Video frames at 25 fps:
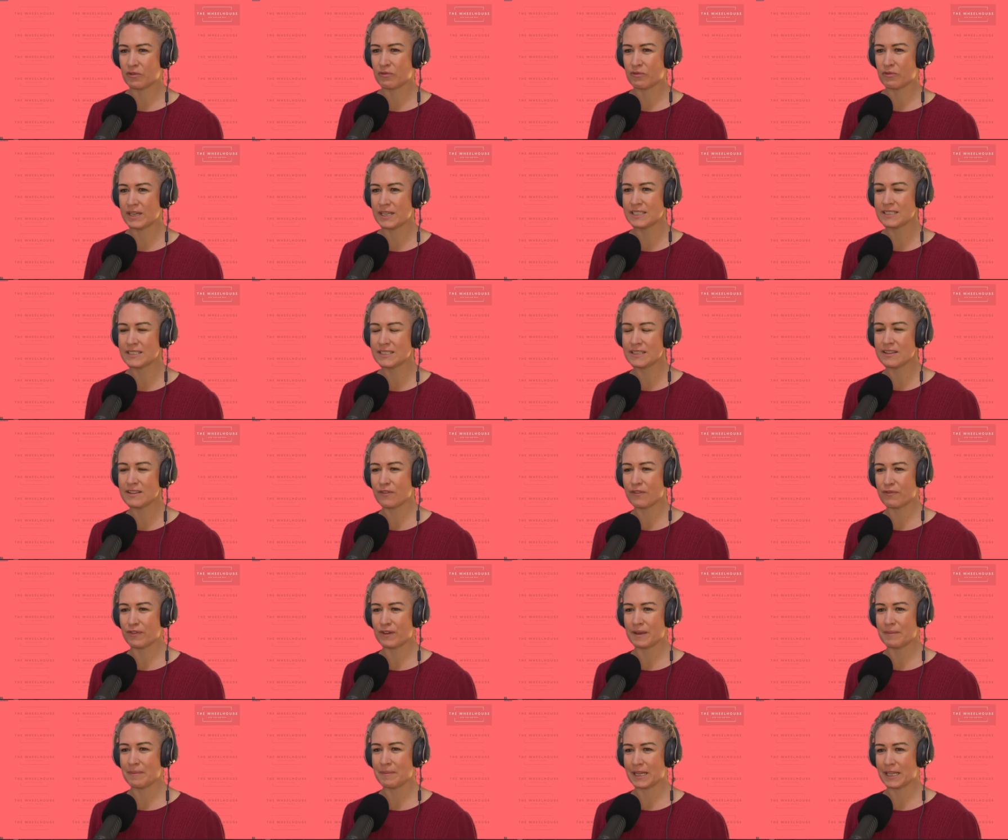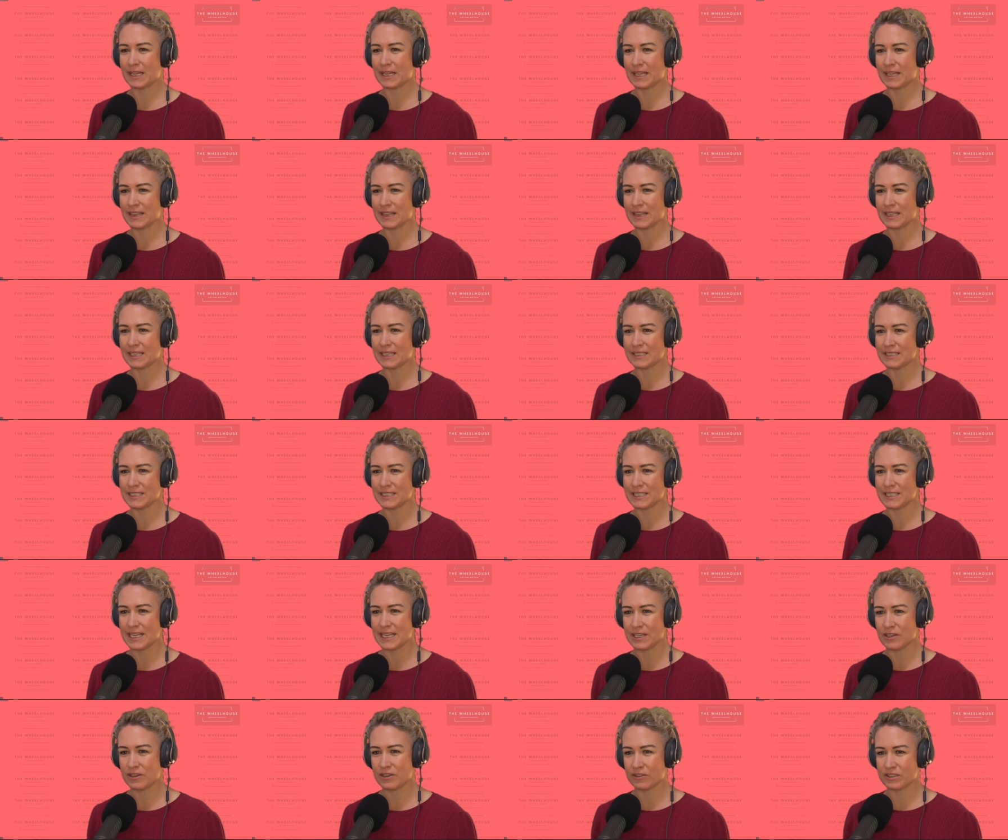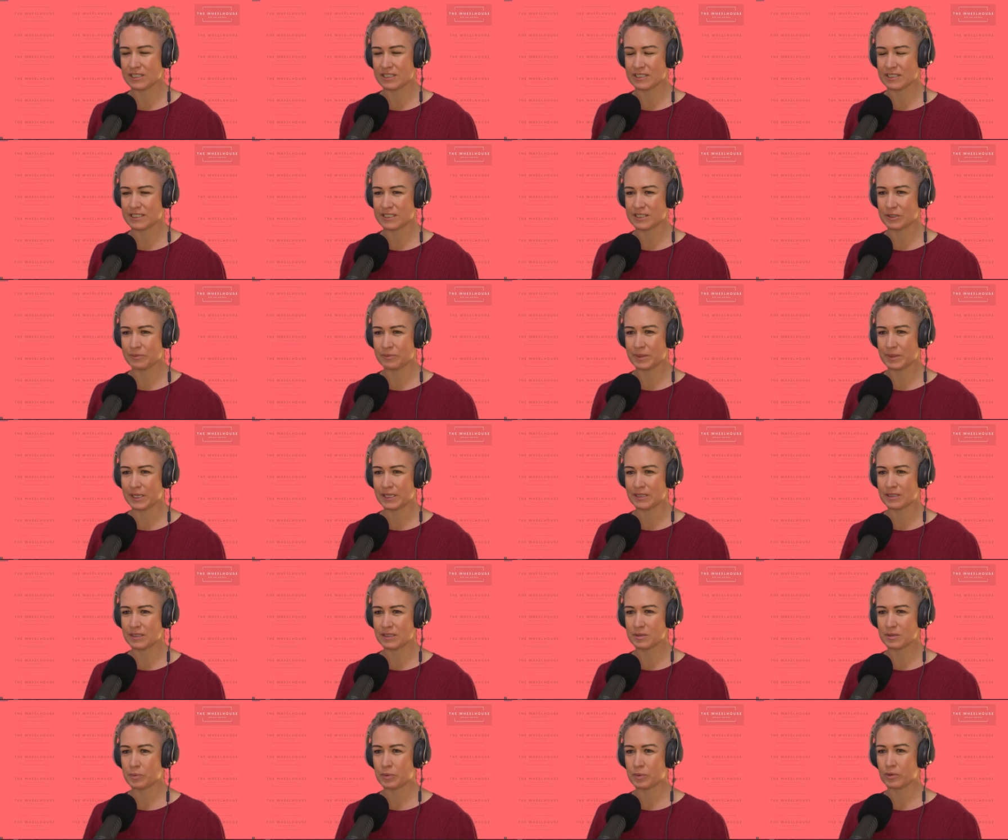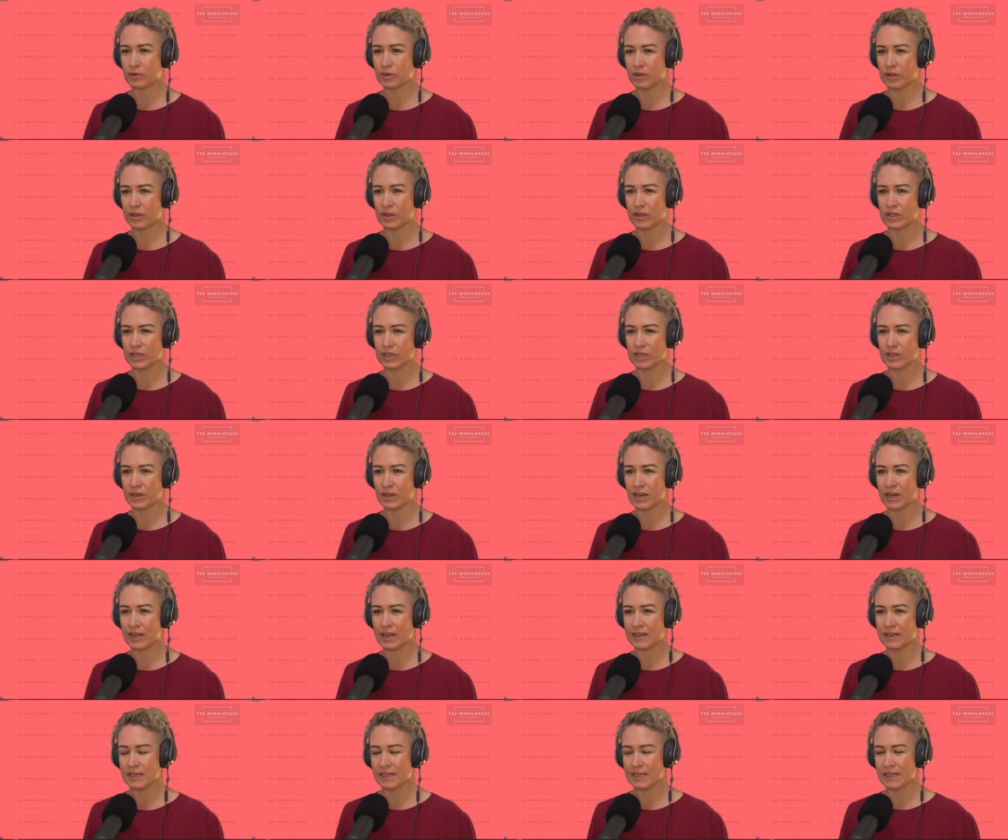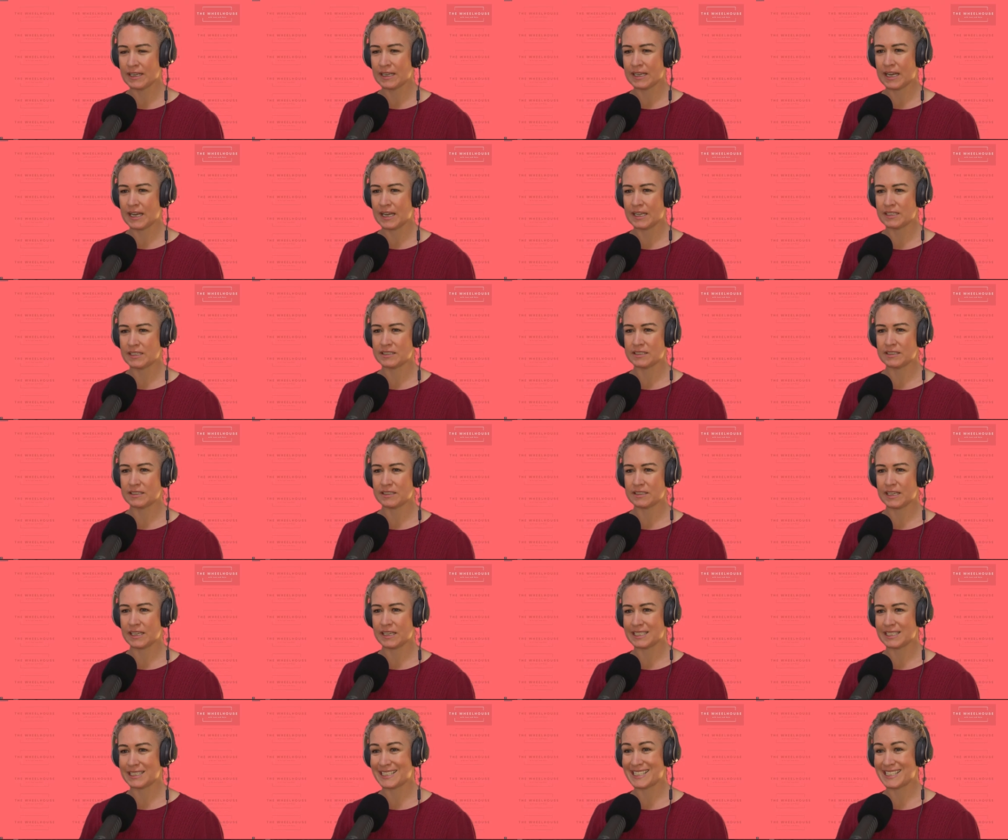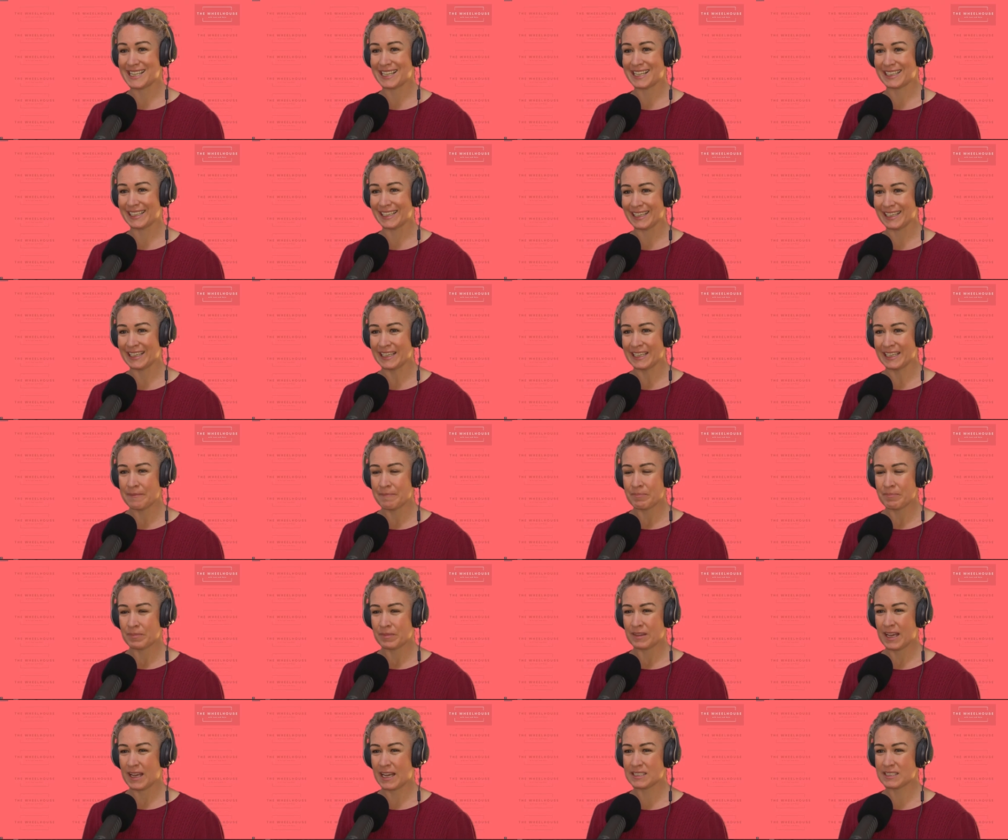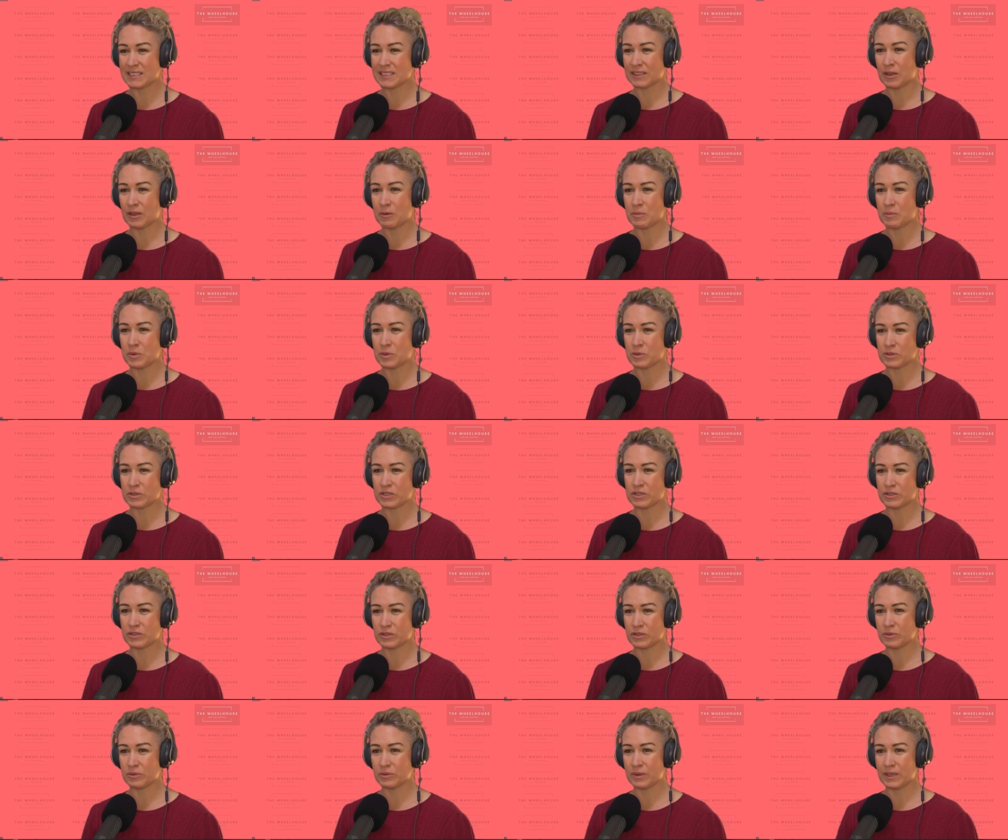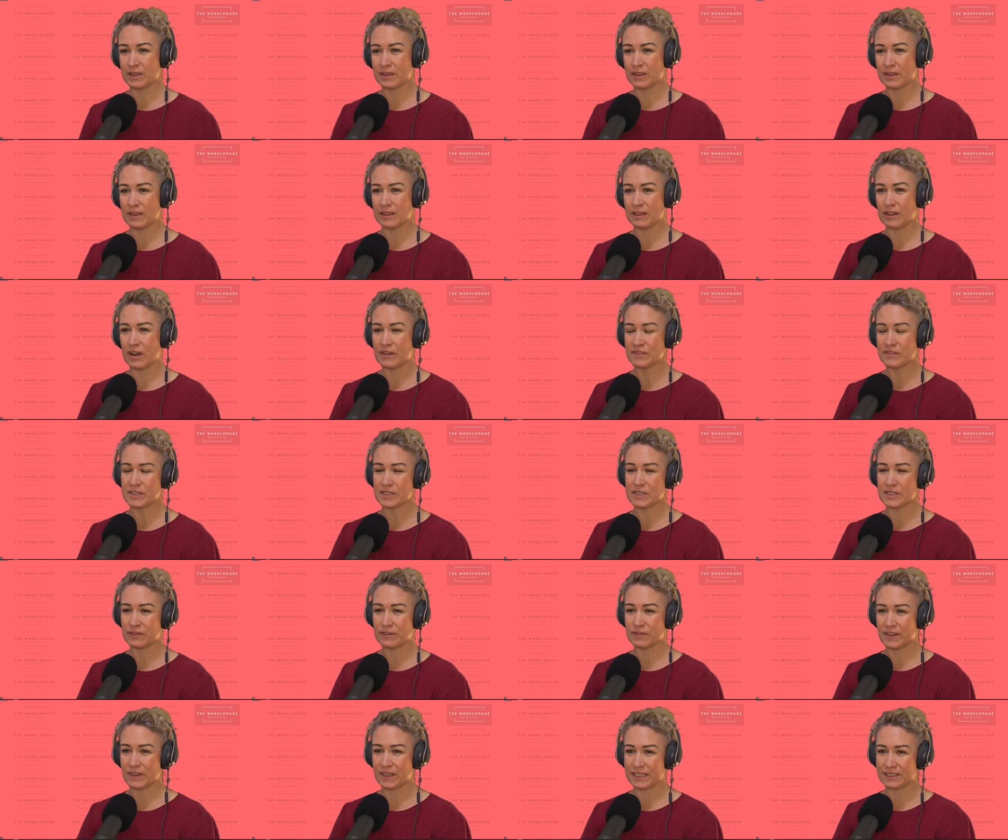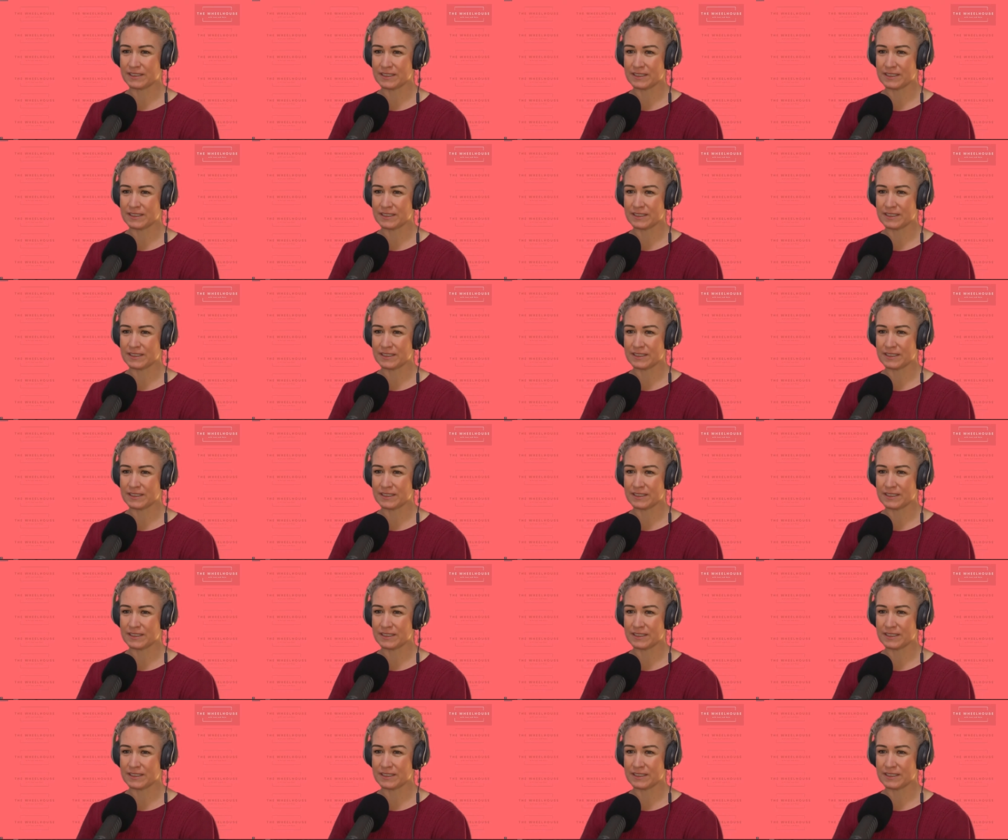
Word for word: the reason that female athletes tend not to still be in sport at 39 and excelling has a lot more to do with lifestyle